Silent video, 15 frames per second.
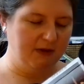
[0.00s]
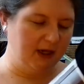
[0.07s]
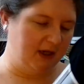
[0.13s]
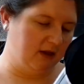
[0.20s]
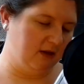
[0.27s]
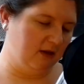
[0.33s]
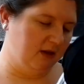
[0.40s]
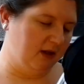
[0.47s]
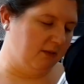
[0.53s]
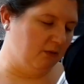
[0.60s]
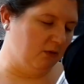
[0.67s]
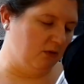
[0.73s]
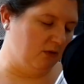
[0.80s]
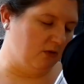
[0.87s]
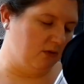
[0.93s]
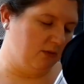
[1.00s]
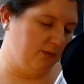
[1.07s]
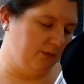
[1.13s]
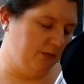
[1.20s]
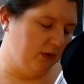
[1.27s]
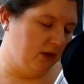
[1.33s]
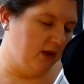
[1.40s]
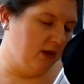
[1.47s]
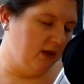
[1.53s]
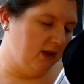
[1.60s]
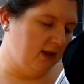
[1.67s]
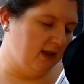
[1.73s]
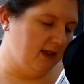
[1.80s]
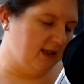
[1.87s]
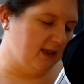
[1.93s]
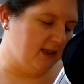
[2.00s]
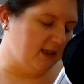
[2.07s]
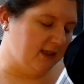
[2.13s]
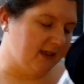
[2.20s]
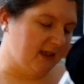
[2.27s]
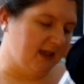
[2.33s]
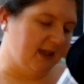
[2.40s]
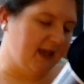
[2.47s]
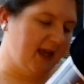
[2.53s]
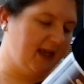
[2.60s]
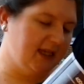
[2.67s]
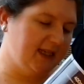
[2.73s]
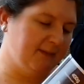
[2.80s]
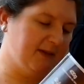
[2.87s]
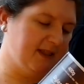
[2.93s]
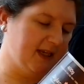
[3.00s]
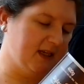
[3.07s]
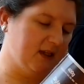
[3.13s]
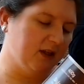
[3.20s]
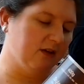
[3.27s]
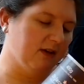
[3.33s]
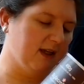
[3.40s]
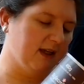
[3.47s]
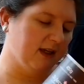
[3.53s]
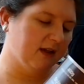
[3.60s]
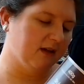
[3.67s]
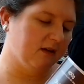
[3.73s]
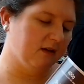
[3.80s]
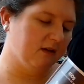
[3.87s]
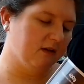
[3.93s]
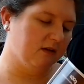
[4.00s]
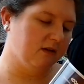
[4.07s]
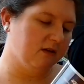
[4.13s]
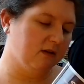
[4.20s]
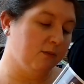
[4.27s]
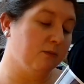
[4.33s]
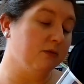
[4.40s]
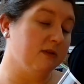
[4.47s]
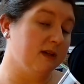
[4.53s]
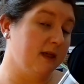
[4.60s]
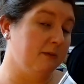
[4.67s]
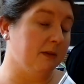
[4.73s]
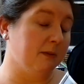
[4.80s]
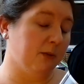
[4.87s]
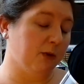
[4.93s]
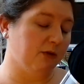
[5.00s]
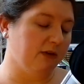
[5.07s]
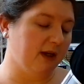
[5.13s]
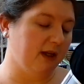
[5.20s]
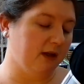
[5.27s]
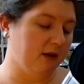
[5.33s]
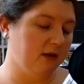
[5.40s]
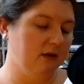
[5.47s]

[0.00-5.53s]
back and get more. It is instantly 80% acrylic, premium acrylic,